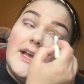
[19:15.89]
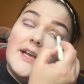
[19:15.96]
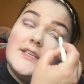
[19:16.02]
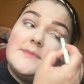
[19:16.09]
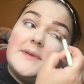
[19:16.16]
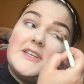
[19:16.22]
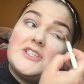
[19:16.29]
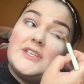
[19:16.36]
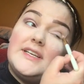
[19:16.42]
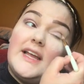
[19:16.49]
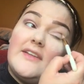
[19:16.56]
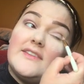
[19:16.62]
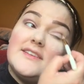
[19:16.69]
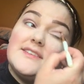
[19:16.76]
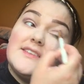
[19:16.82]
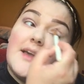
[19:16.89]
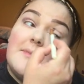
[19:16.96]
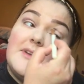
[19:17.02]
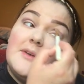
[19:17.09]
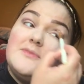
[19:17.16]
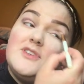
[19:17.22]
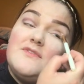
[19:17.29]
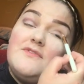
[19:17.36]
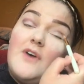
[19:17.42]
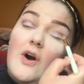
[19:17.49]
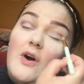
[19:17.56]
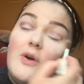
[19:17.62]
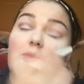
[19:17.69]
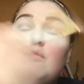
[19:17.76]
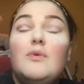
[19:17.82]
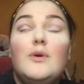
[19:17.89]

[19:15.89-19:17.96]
especially now that it's coming up to fall.